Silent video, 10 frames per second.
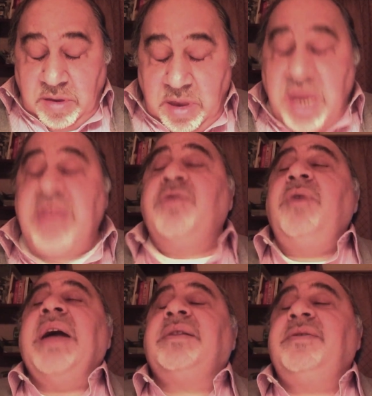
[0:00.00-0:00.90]
an
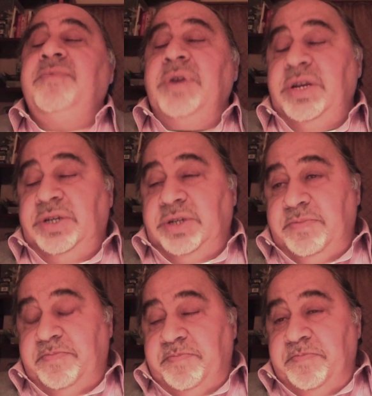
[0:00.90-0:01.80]
interactive relationship.
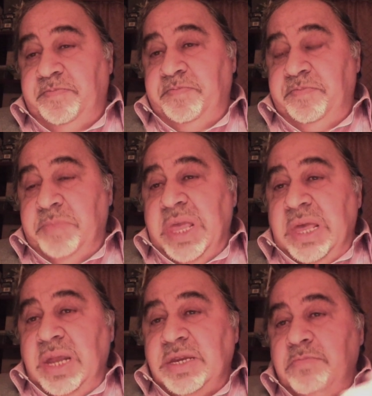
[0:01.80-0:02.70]

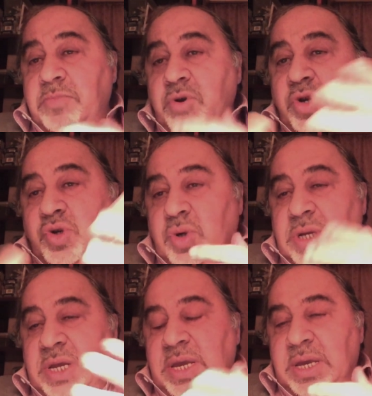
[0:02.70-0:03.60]
It is a
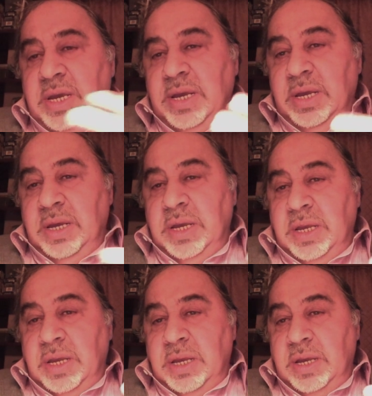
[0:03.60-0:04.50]
mutually
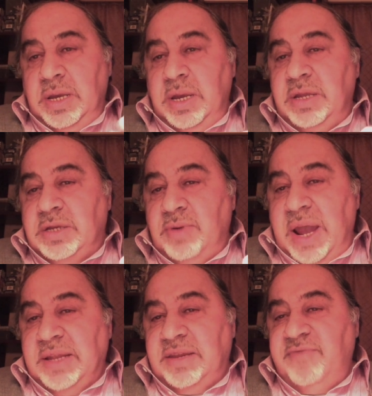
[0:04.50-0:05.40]

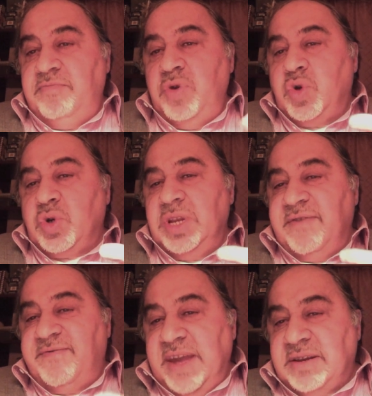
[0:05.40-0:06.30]
interactive, mutually
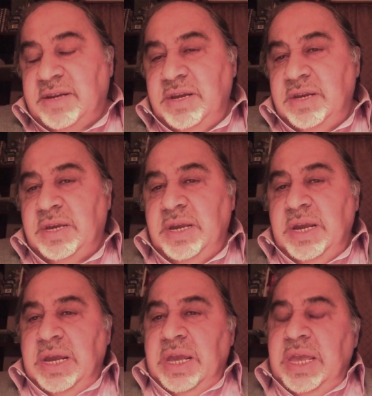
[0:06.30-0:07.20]
affecting.
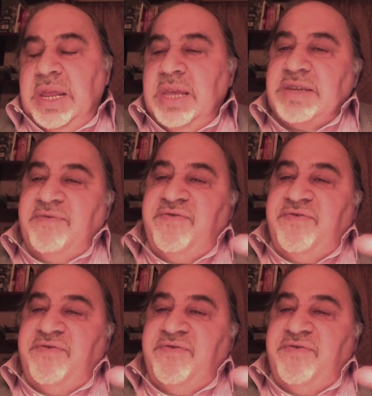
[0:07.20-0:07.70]
It is a